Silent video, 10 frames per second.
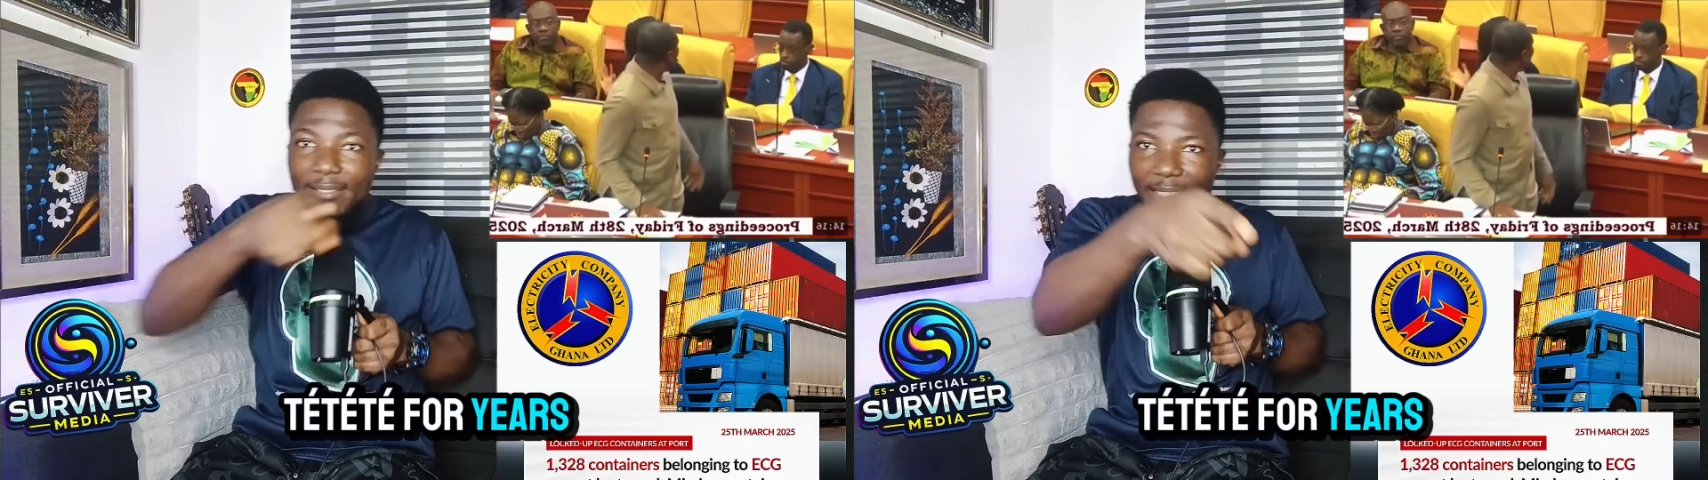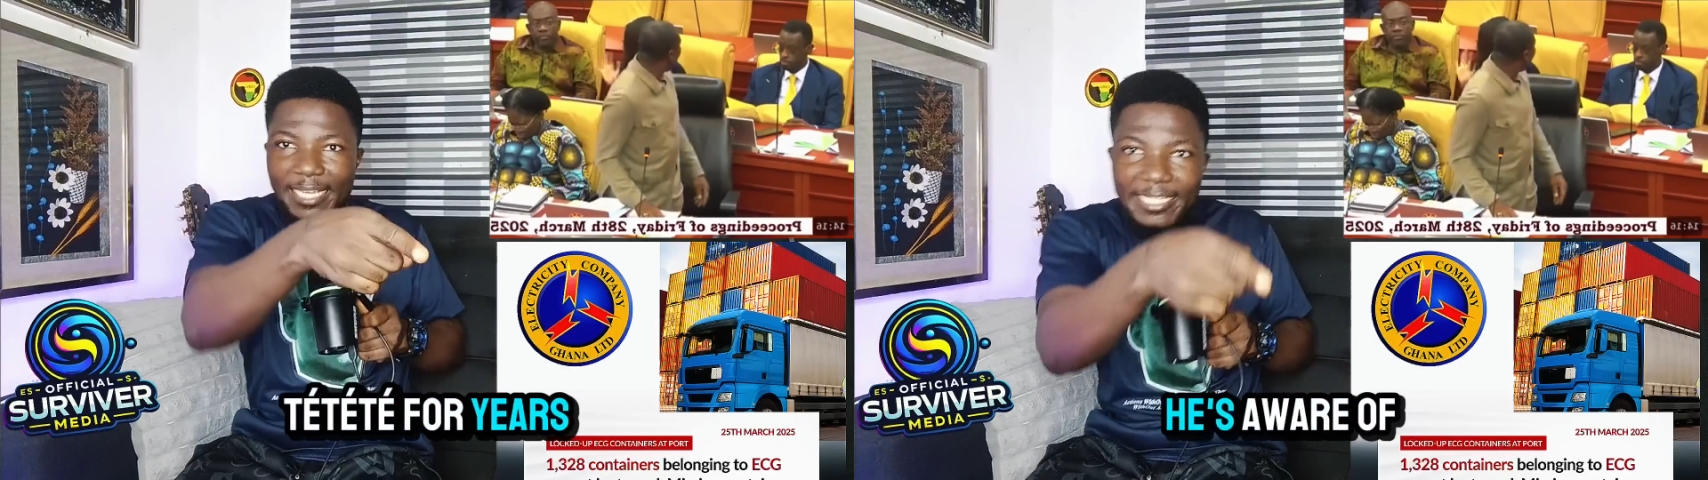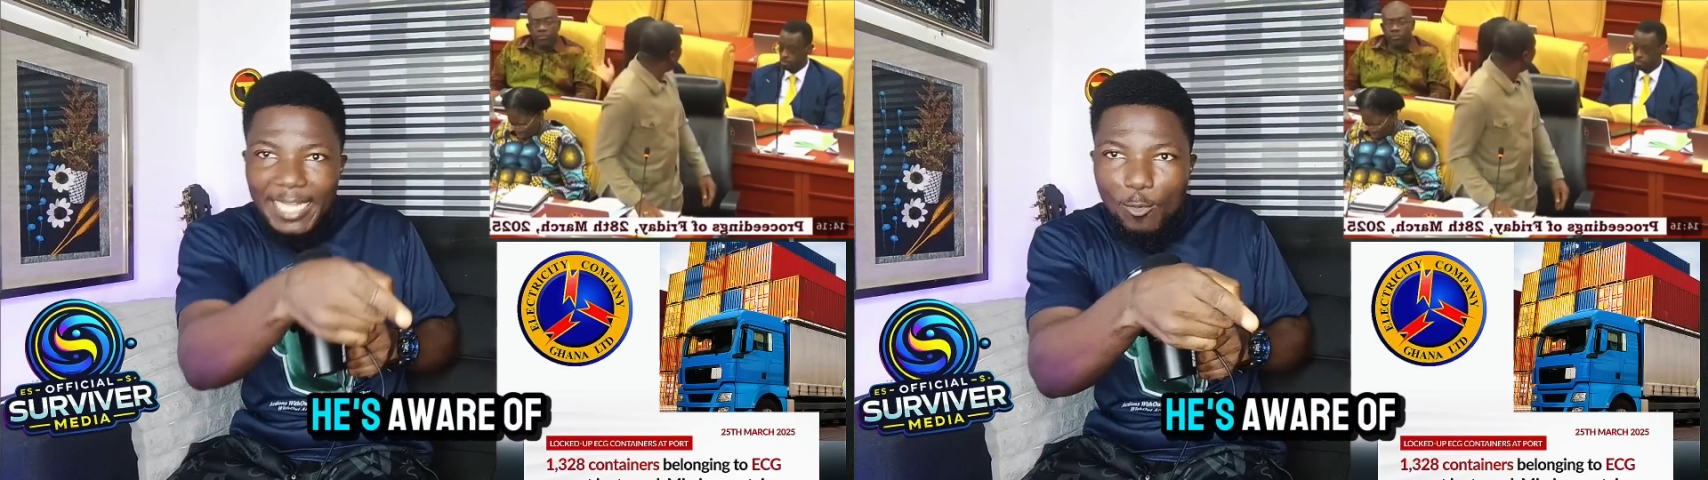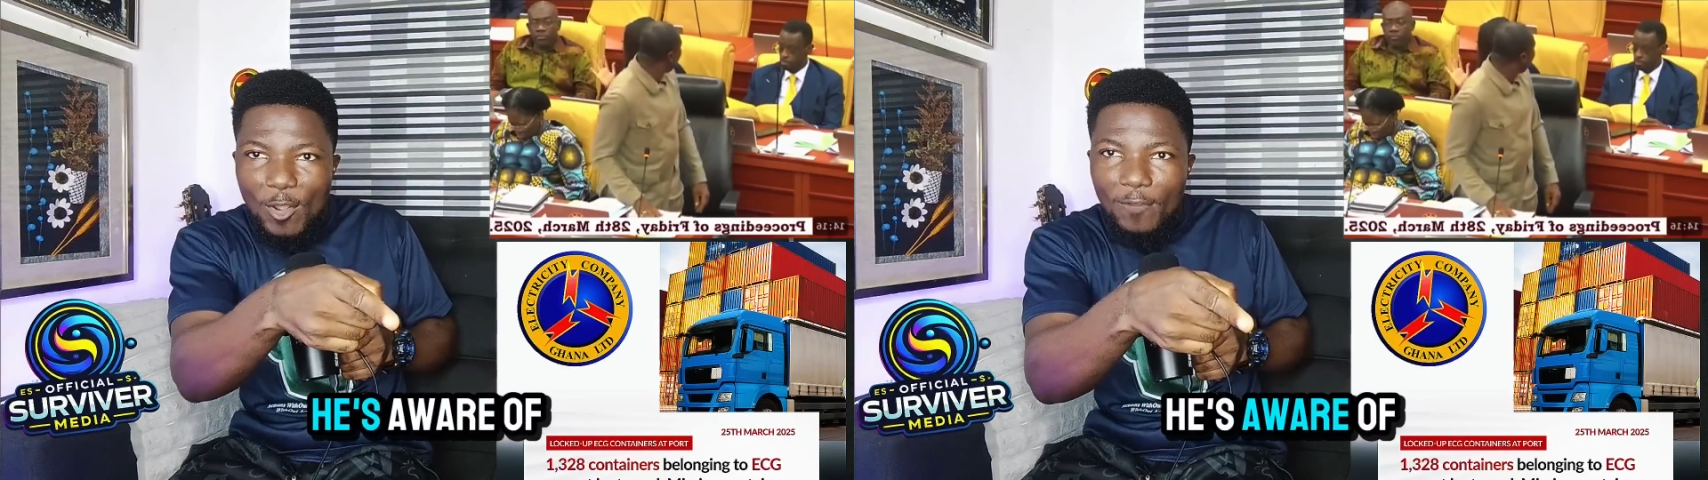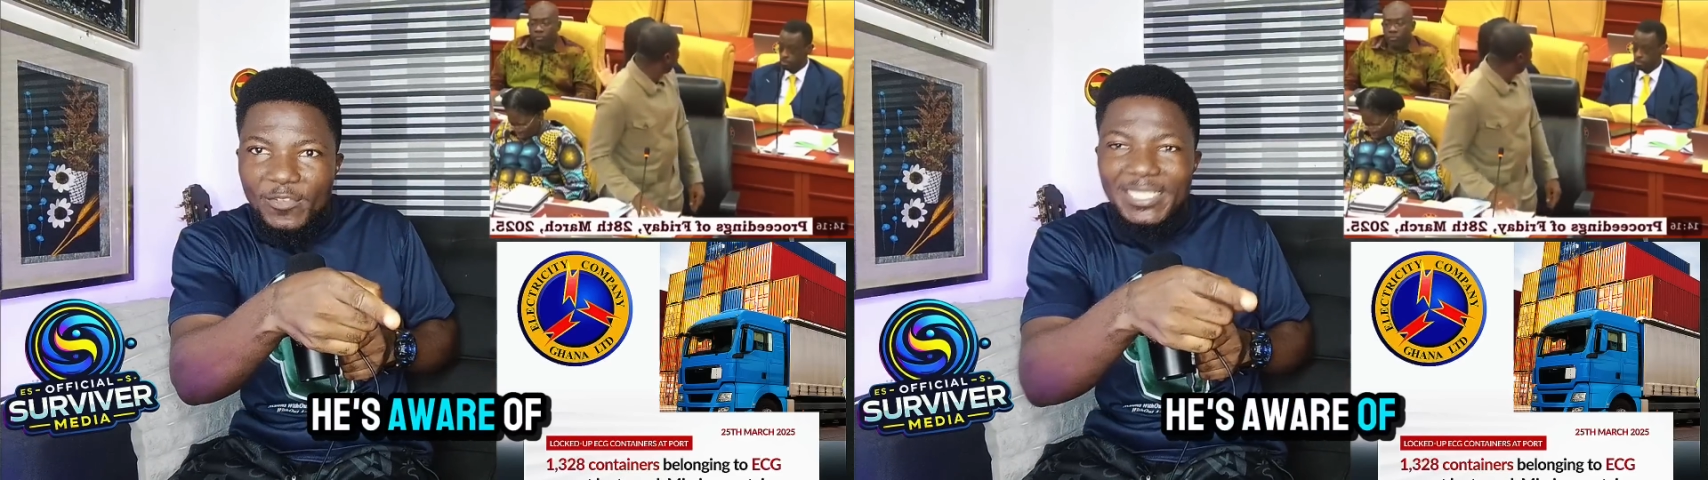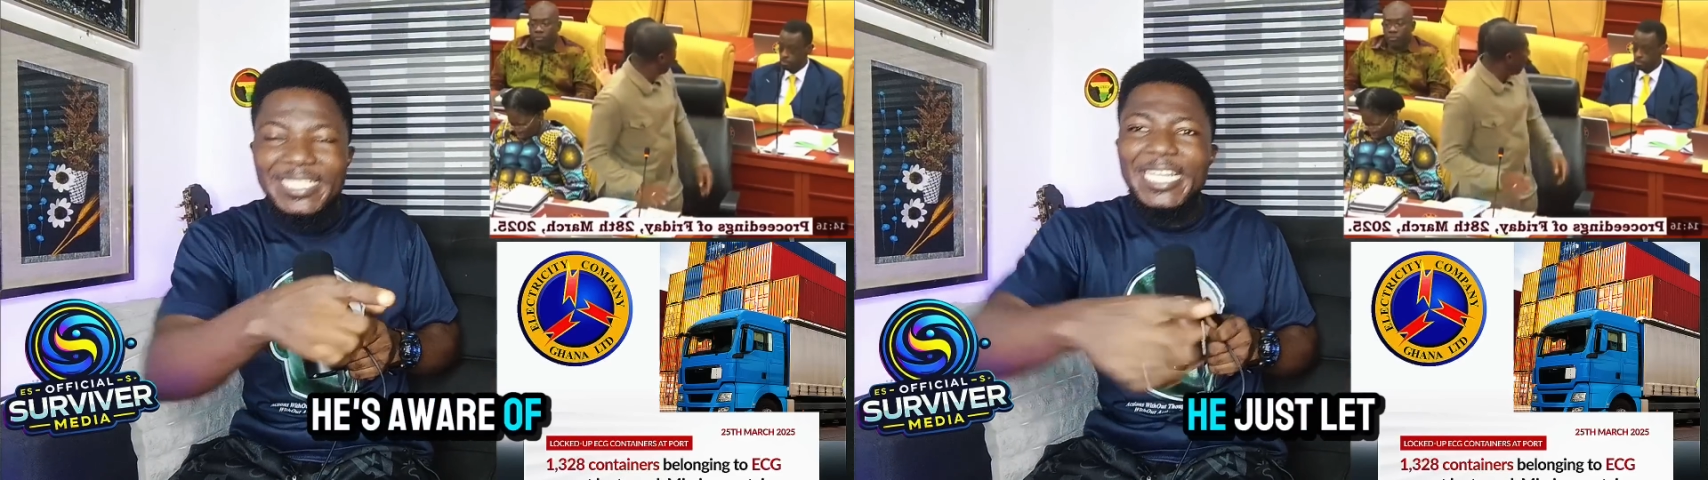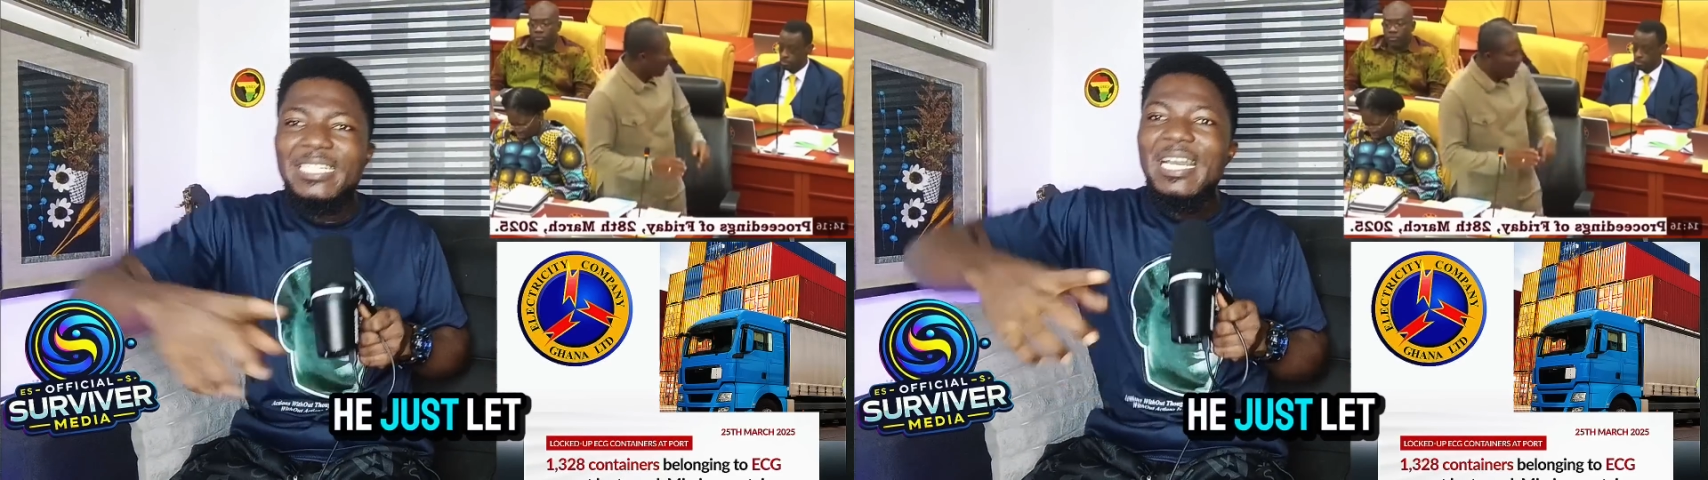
He is aware of it. He just